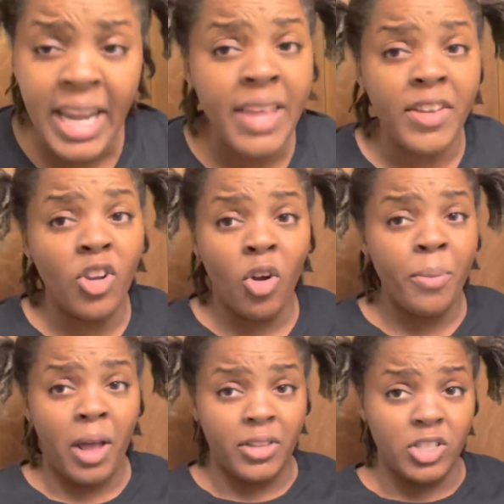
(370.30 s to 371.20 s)
didn't even know
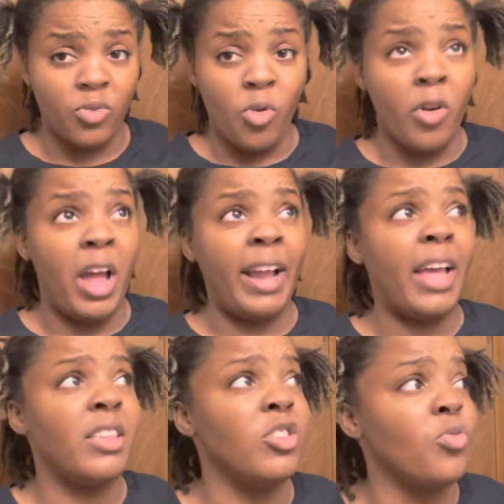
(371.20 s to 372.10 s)
about this warrant. I
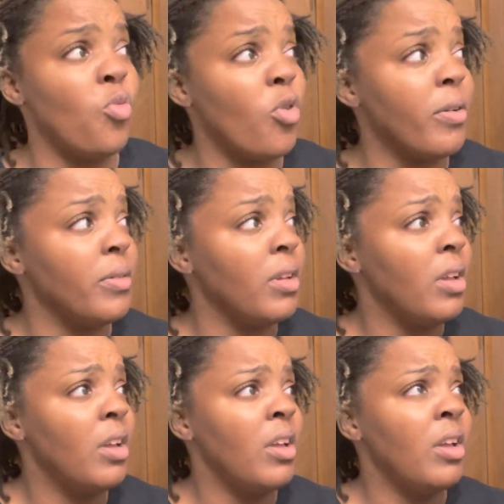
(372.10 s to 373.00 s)
got this warrant
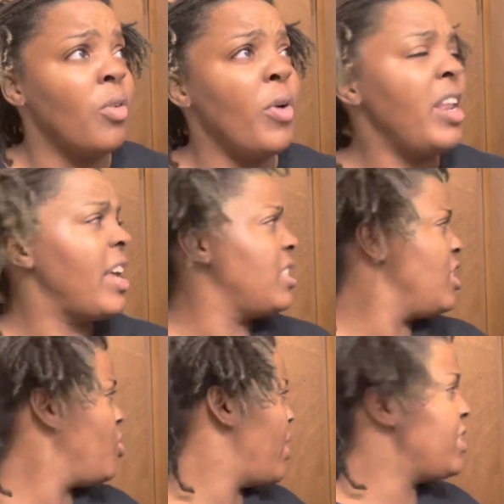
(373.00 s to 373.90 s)
when that
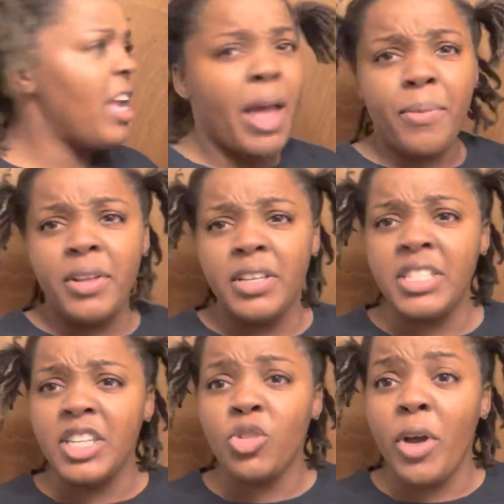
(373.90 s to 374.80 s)
situation happened. The
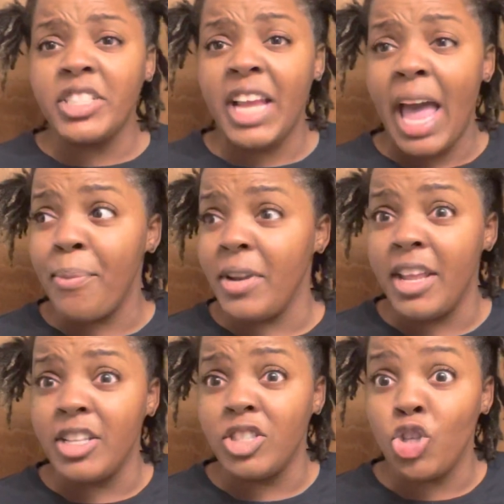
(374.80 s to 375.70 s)
situation happened
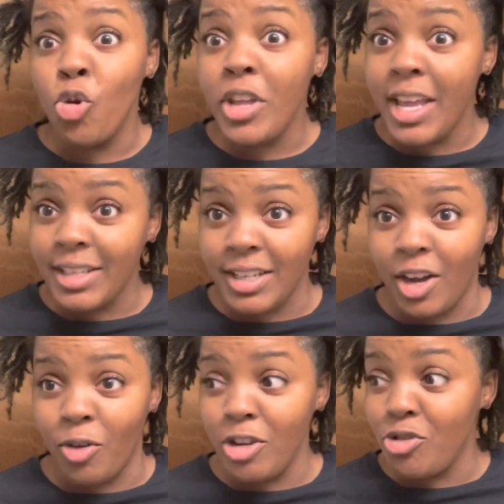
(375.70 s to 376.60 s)
in two years
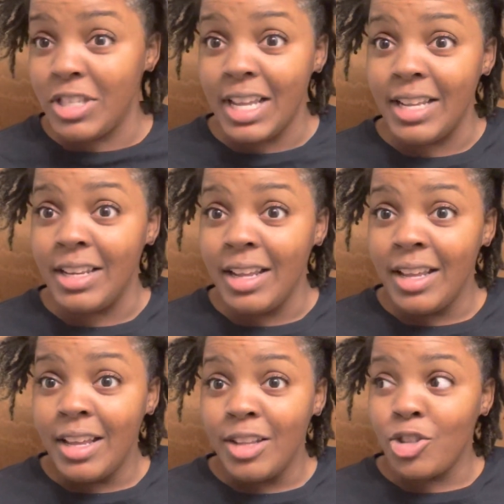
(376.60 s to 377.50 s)
ago. This was in
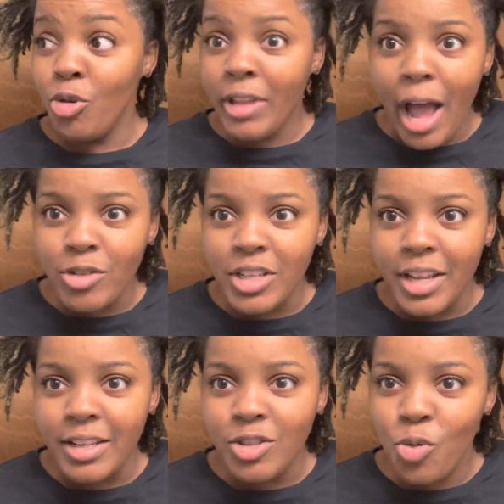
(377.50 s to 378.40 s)

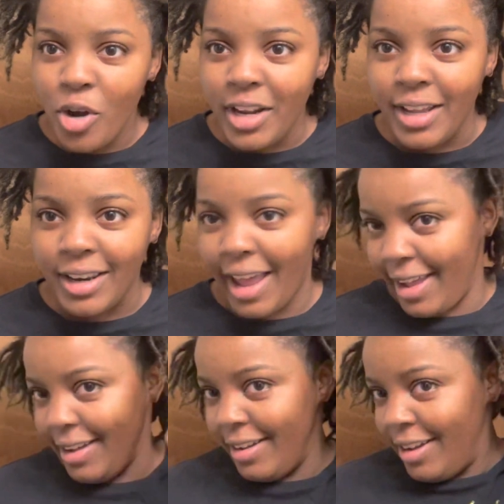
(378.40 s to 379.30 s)
2020. Like,